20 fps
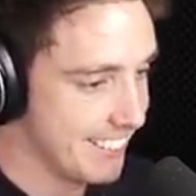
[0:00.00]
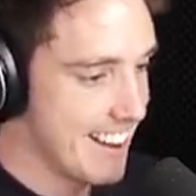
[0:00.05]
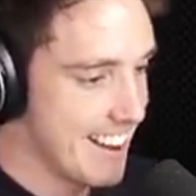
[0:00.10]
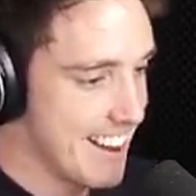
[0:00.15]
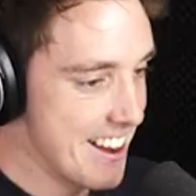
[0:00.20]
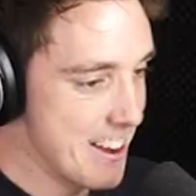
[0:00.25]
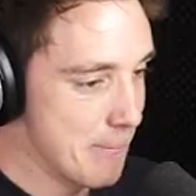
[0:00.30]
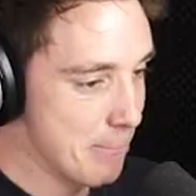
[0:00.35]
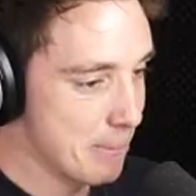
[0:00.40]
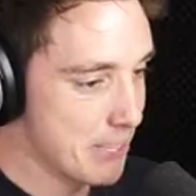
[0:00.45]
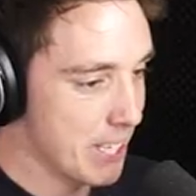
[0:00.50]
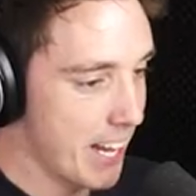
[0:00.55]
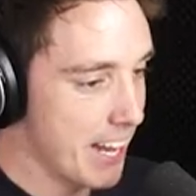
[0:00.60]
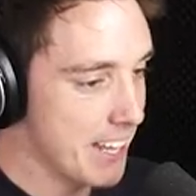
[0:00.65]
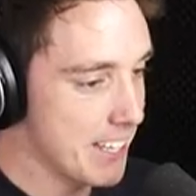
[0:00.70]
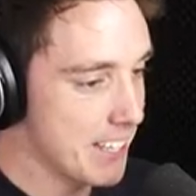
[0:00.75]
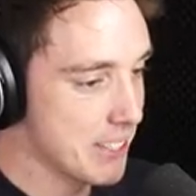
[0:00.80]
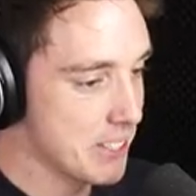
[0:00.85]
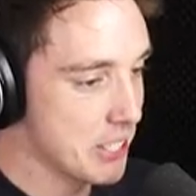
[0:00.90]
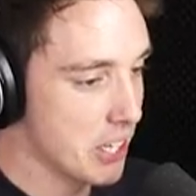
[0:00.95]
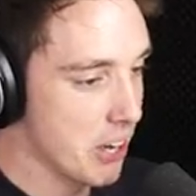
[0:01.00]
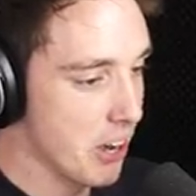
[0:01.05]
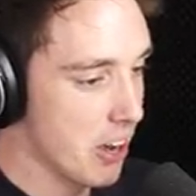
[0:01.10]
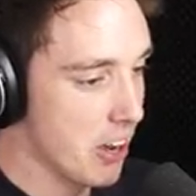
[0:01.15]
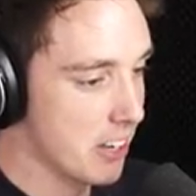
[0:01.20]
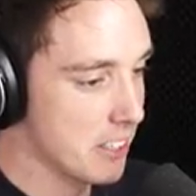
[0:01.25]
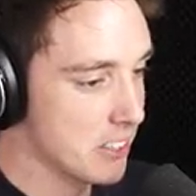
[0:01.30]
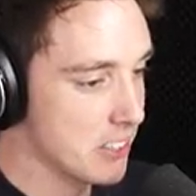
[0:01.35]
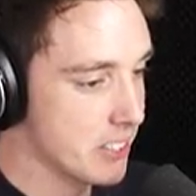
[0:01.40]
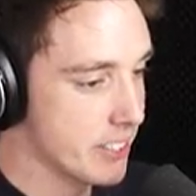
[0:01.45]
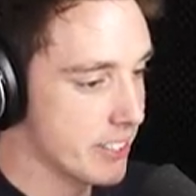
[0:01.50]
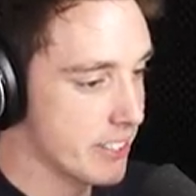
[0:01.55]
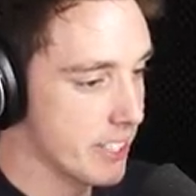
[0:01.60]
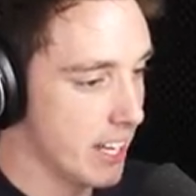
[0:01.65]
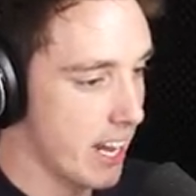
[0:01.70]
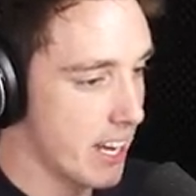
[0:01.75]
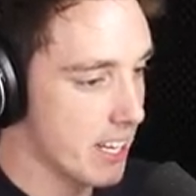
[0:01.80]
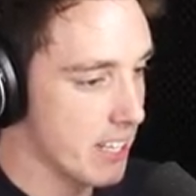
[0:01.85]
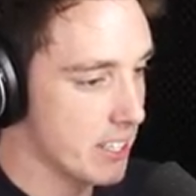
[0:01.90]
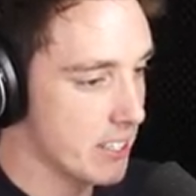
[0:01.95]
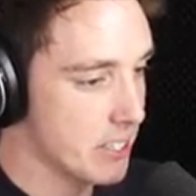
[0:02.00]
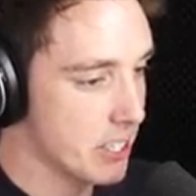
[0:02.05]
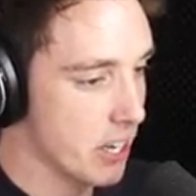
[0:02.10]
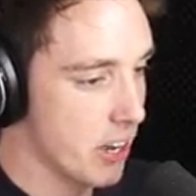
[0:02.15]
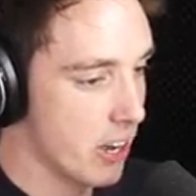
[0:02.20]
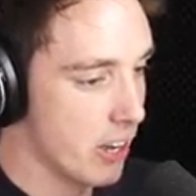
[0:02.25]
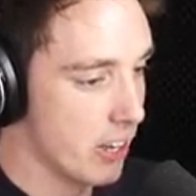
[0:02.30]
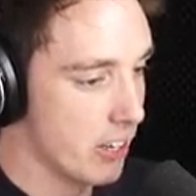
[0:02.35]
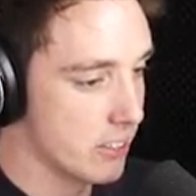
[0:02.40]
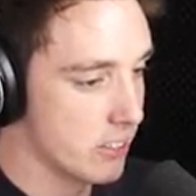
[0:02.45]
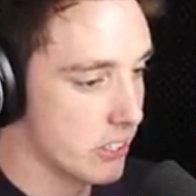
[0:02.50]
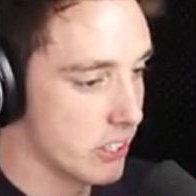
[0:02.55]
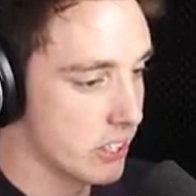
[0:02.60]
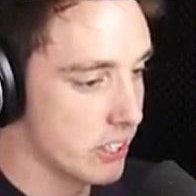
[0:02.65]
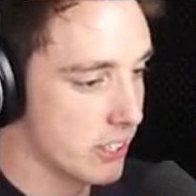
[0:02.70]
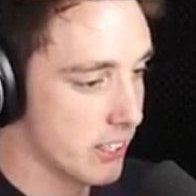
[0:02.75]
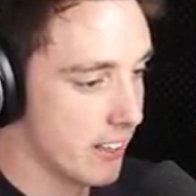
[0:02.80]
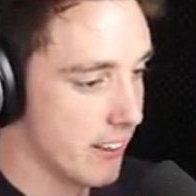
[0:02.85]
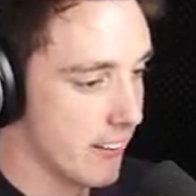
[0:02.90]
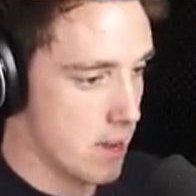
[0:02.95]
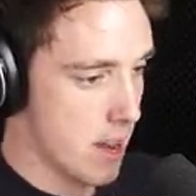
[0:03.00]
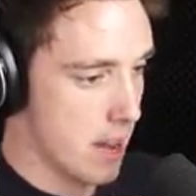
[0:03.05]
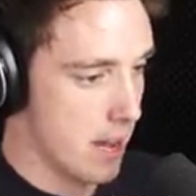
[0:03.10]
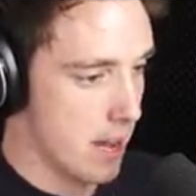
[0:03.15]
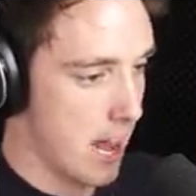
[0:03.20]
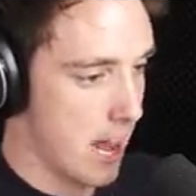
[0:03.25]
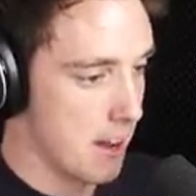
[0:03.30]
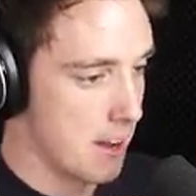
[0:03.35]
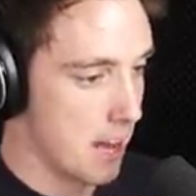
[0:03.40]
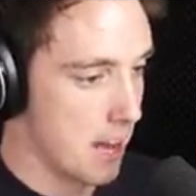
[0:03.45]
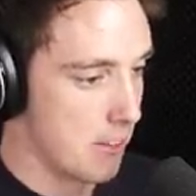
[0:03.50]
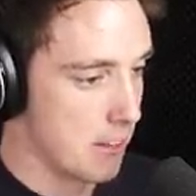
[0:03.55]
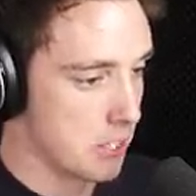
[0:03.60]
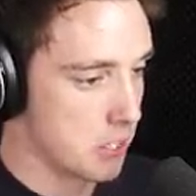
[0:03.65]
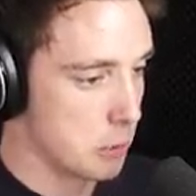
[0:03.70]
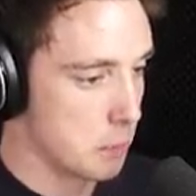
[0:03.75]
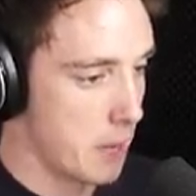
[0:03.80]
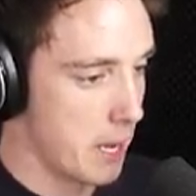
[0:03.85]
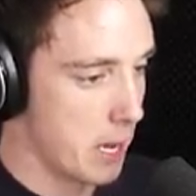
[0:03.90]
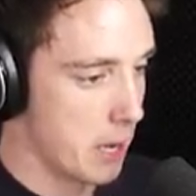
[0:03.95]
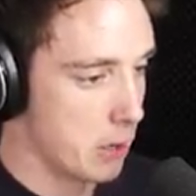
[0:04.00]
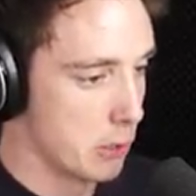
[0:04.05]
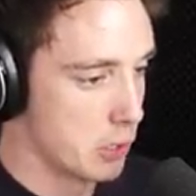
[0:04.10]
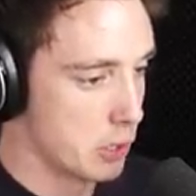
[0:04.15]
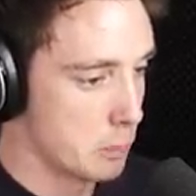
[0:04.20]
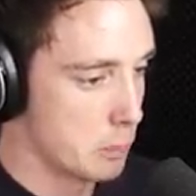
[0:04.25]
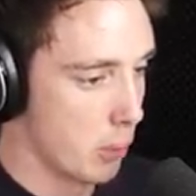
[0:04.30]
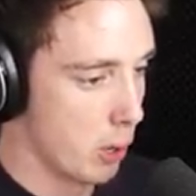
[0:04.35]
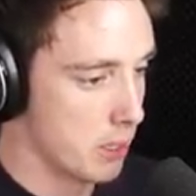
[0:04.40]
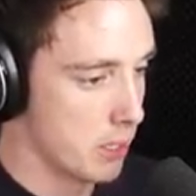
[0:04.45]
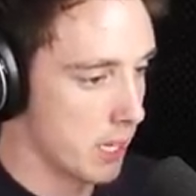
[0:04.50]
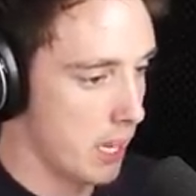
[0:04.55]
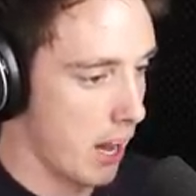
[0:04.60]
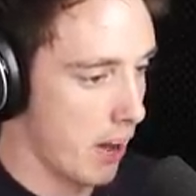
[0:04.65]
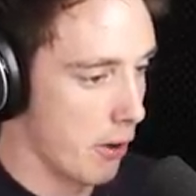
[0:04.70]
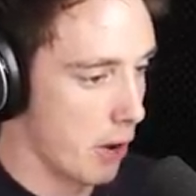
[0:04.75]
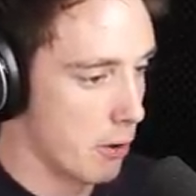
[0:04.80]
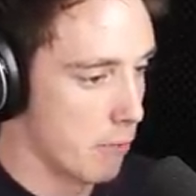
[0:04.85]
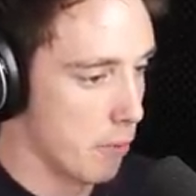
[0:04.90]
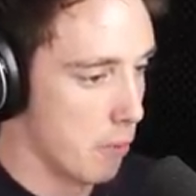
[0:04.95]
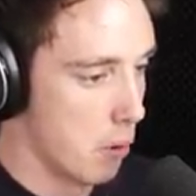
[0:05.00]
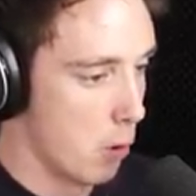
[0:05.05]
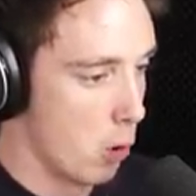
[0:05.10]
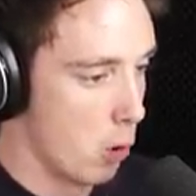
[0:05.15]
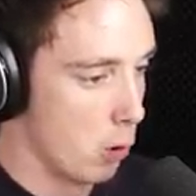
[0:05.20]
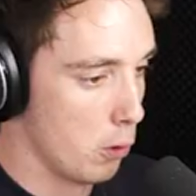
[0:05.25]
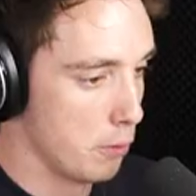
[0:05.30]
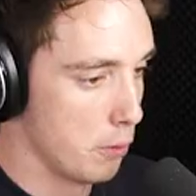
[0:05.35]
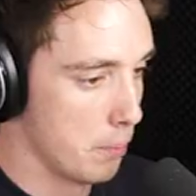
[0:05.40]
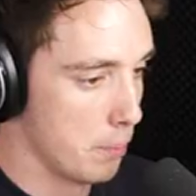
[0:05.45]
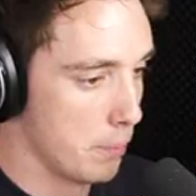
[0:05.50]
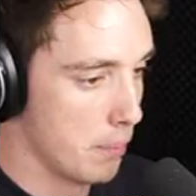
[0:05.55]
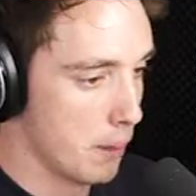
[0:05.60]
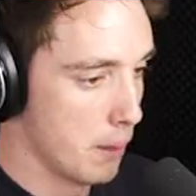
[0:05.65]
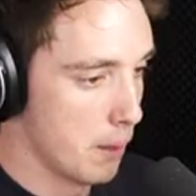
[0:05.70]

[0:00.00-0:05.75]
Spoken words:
Yep, take your turns. Take your turns. Okay, now this would be a good spot to get rid of them, all of them.